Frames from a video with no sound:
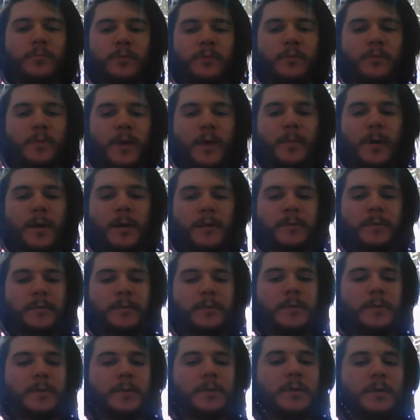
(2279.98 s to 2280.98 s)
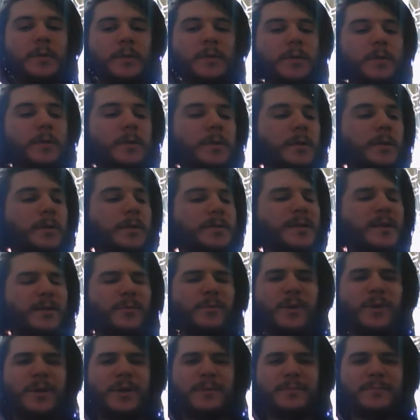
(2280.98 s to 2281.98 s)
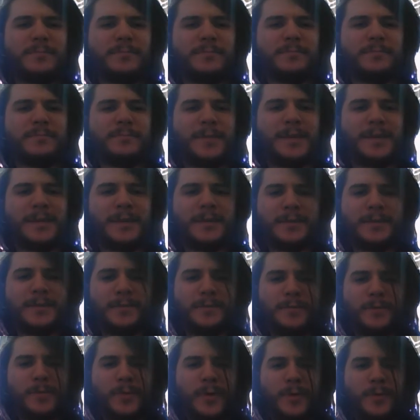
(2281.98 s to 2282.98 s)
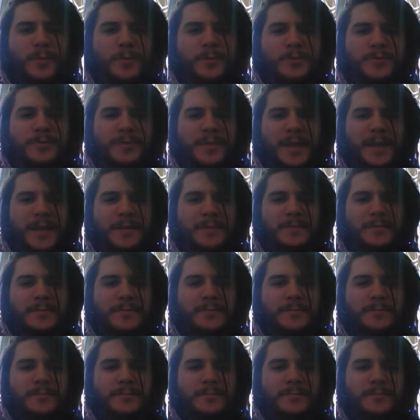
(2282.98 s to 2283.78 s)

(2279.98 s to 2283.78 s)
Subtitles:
Blew my mind. It's like, what? You could get different promos from that?